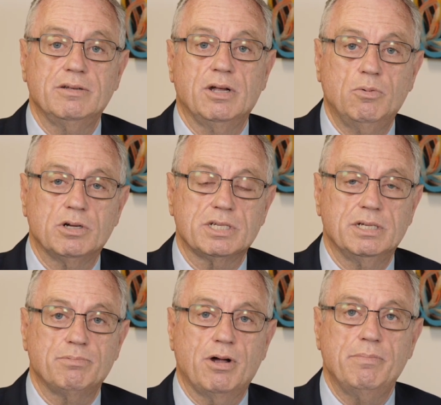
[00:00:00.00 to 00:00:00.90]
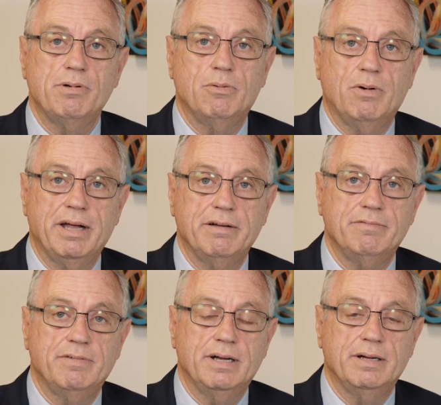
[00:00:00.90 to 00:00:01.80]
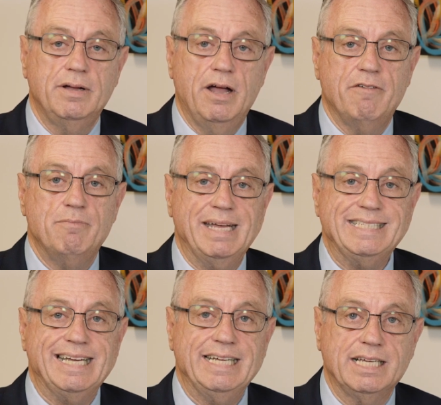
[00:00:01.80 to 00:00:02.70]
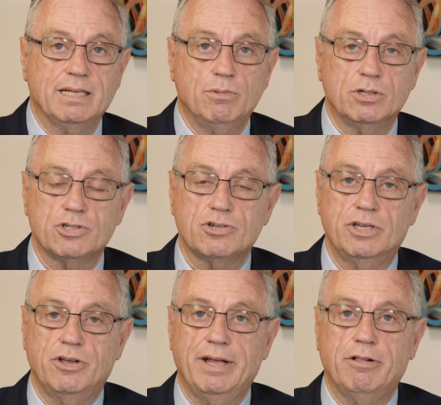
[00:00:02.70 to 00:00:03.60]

what's an appropriate way of maintaining and monitoring your